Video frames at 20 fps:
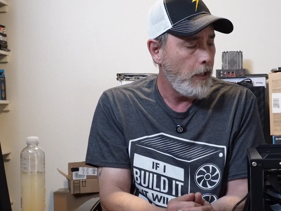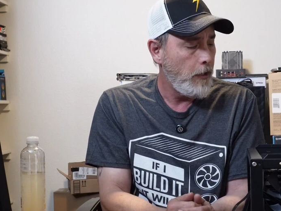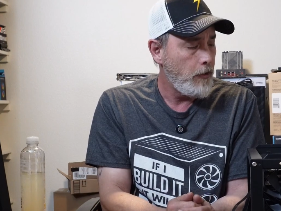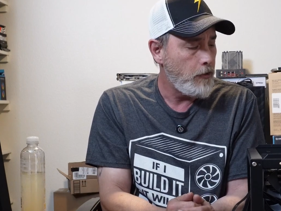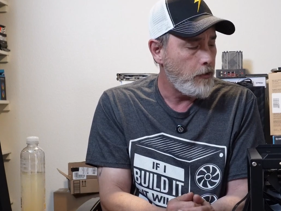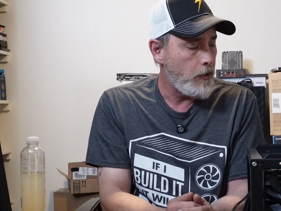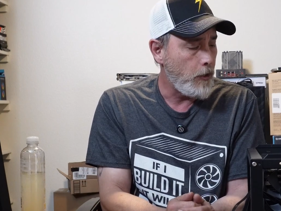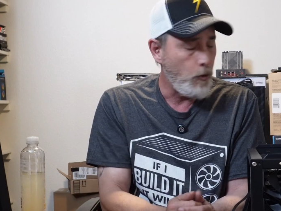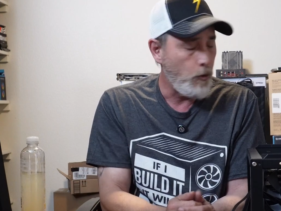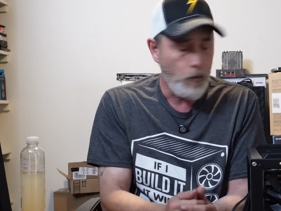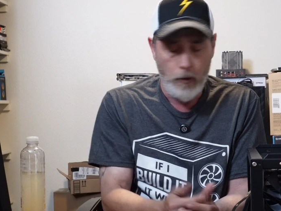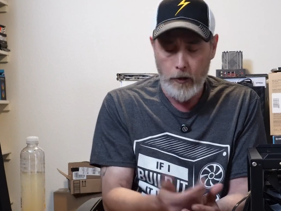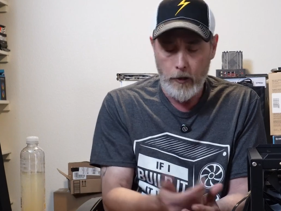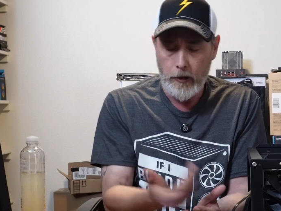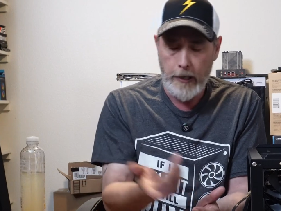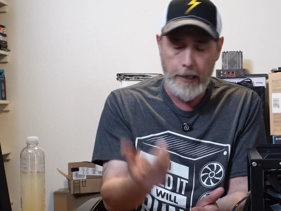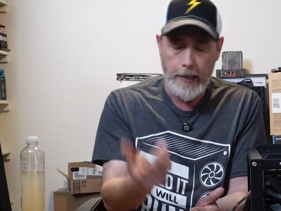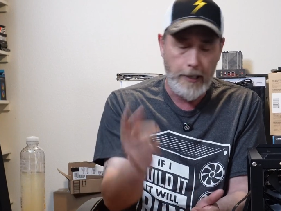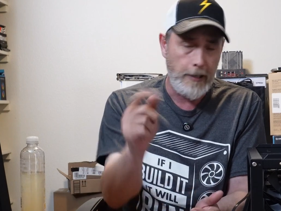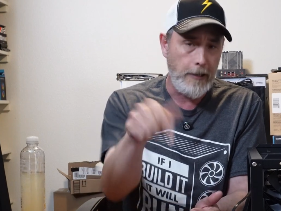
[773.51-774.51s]
So
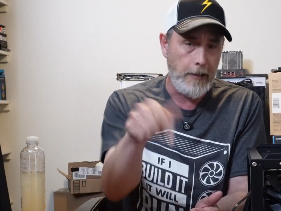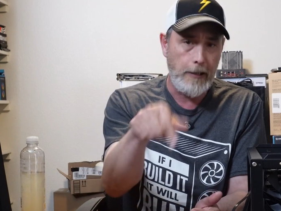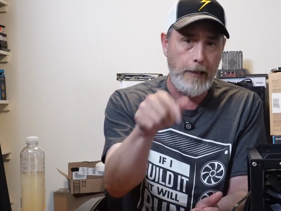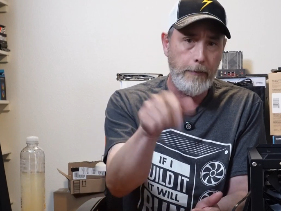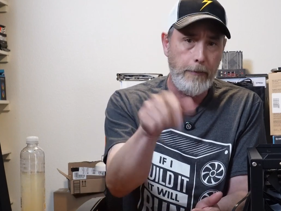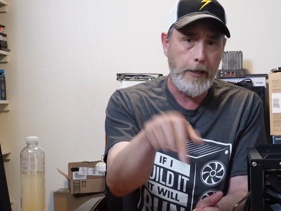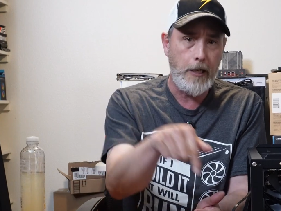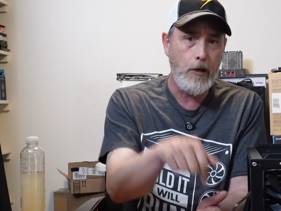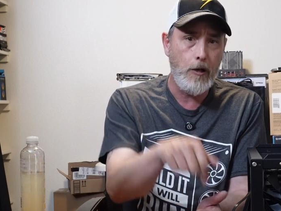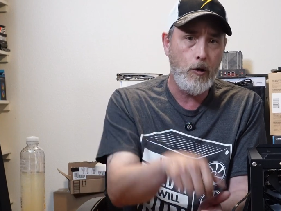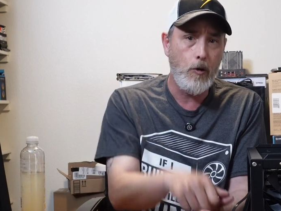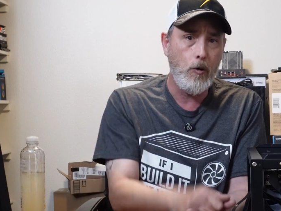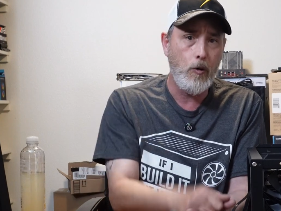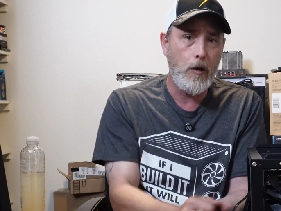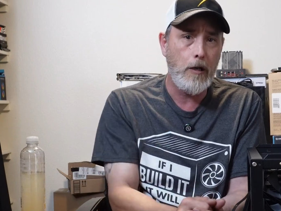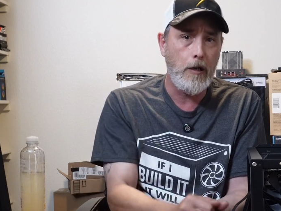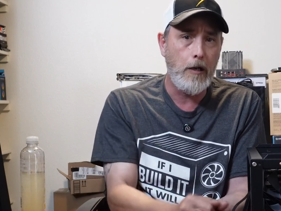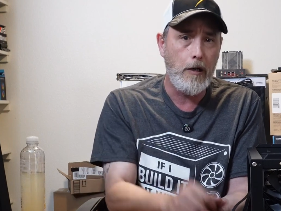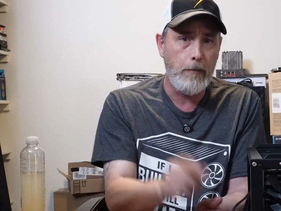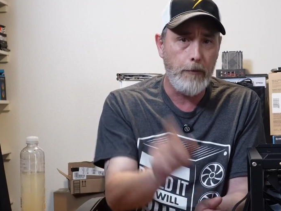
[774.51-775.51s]
yeah, let me know. Uh,